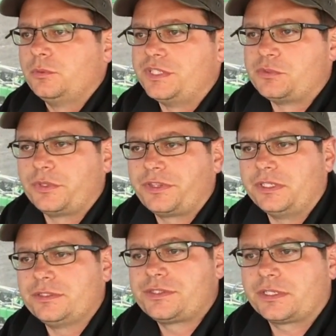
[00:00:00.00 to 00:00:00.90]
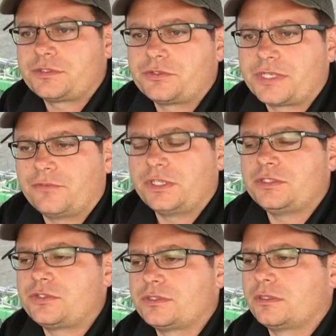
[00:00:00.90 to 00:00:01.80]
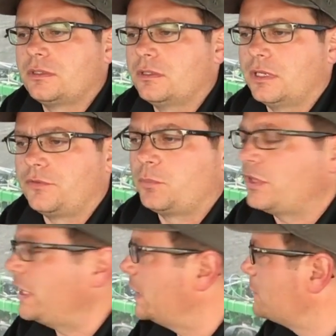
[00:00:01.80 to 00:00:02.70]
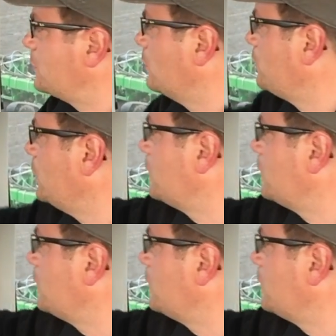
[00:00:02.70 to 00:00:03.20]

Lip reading: is within 6 or 7 inches of the plant. So if you